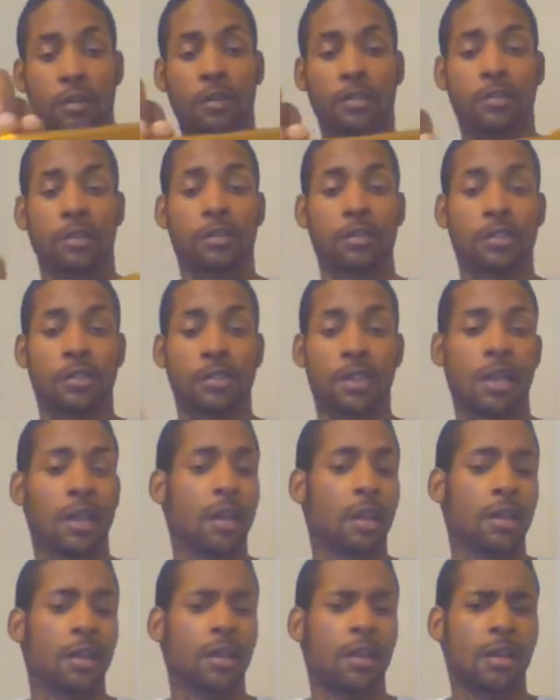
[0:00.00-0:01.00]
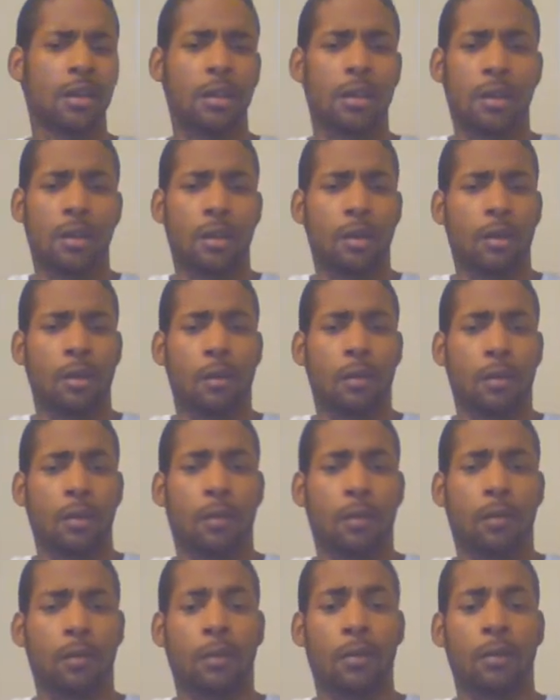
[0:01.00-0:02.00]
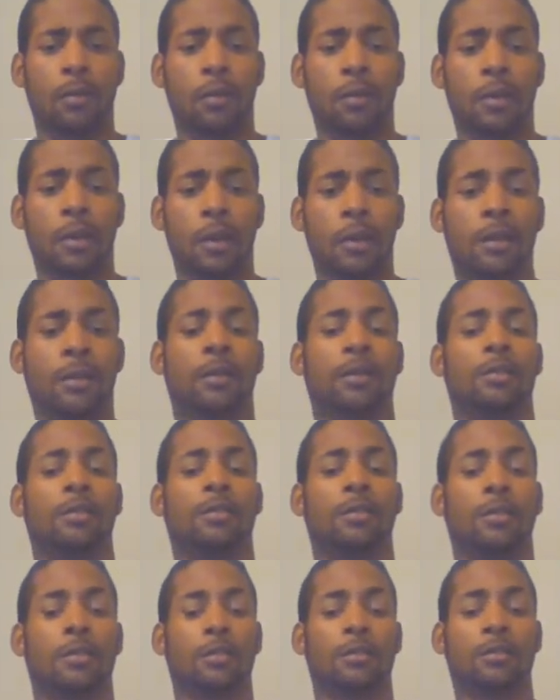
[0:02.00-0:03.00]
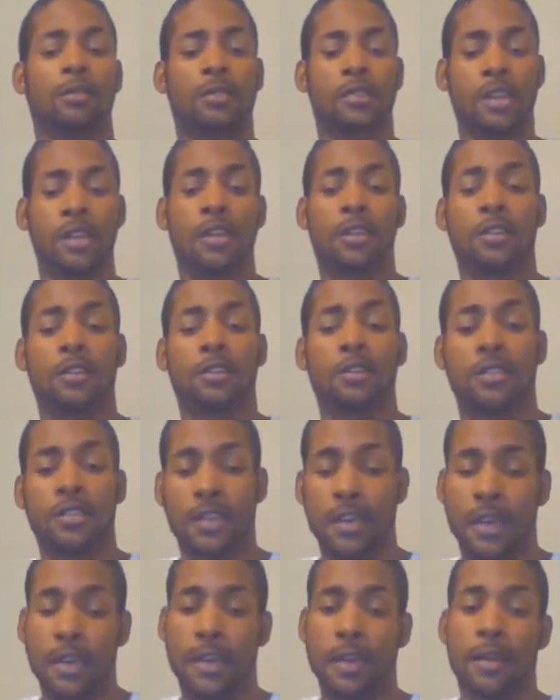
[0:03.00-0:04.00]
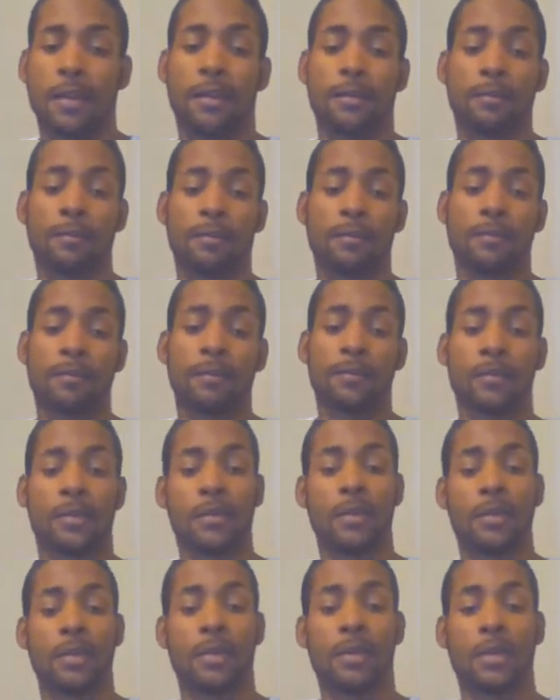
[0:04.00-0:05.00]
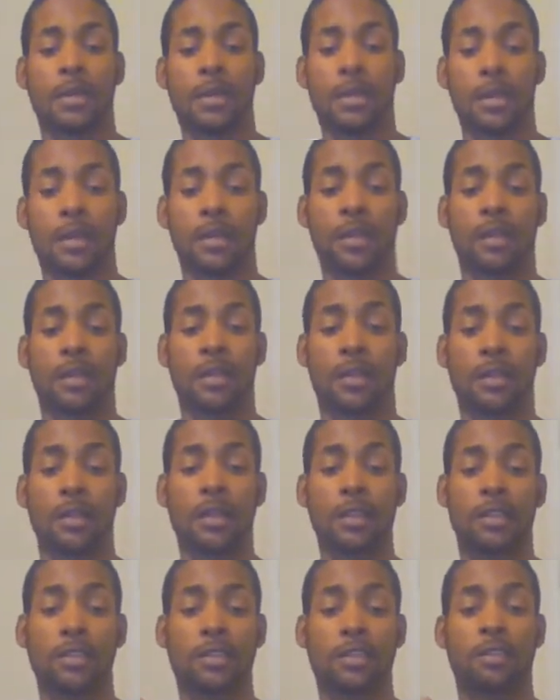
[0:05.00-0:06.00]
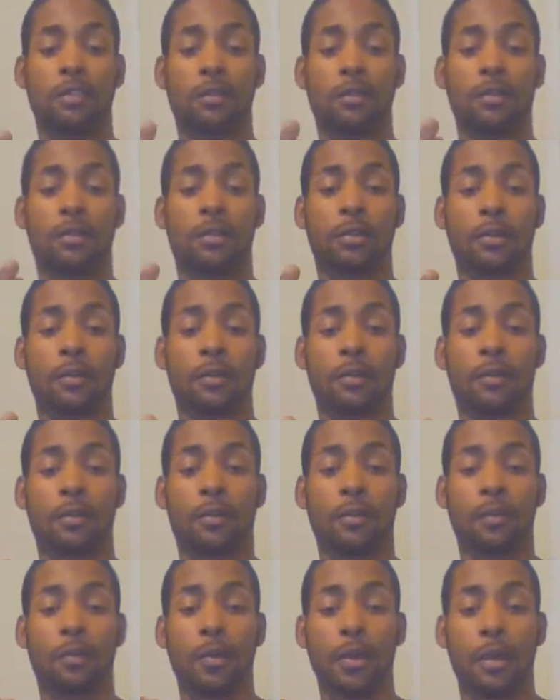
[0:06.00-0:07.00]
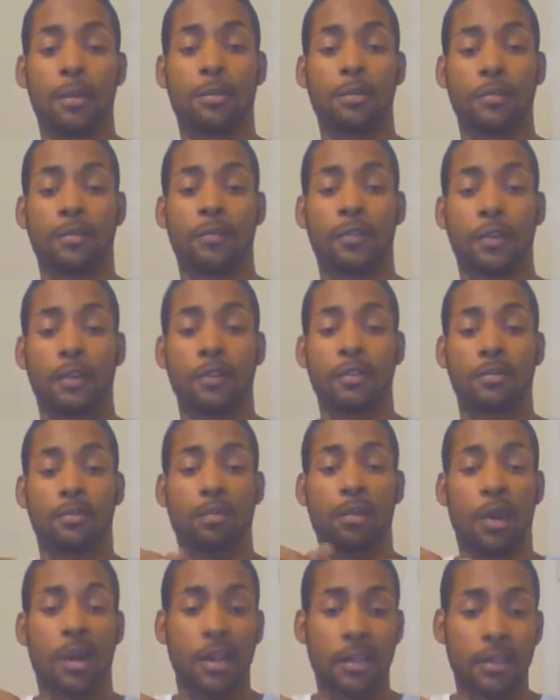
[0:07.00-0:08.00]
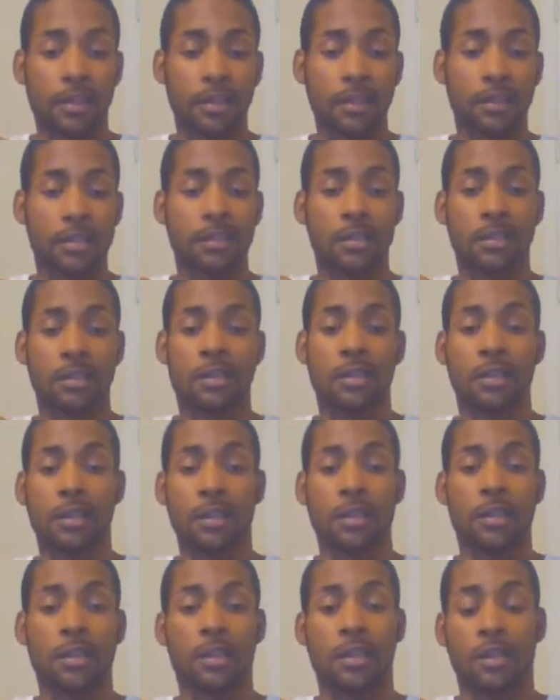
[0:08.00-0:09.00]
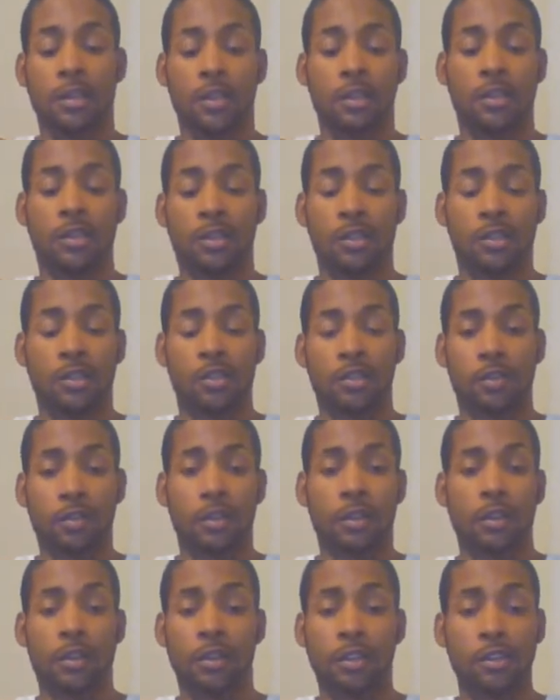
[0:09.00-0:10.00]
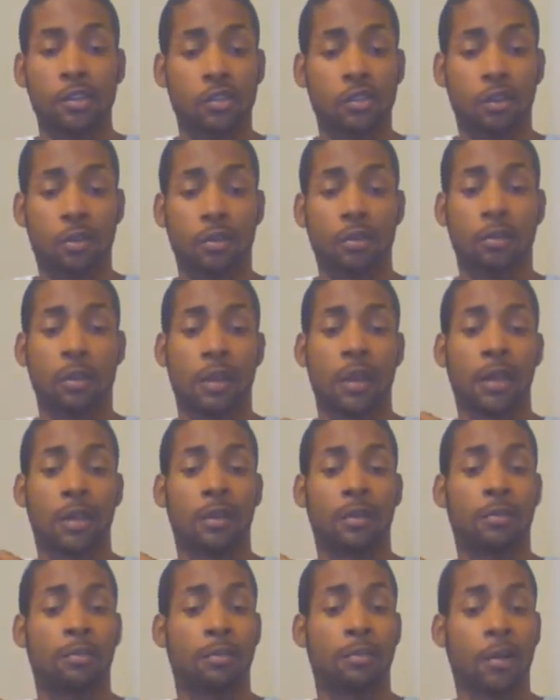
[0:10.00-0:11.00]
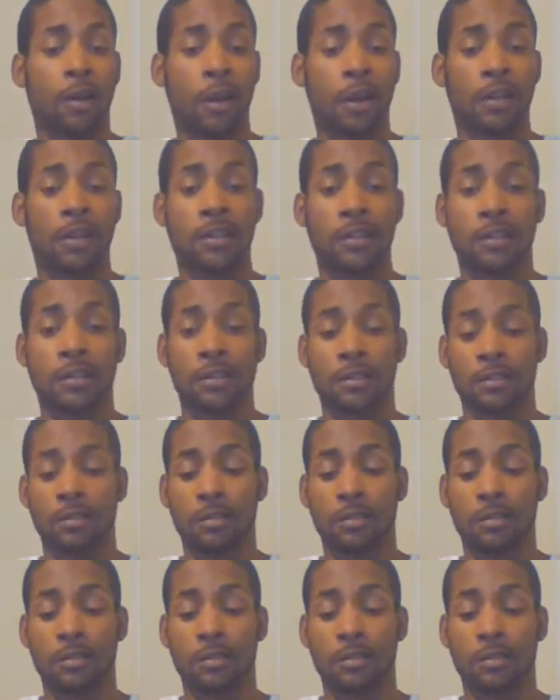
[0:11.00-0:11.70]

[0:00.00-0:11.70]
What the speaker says: So it's like, whoa, like, take your time and get to know your weapon first. Practice trigger control, like practice,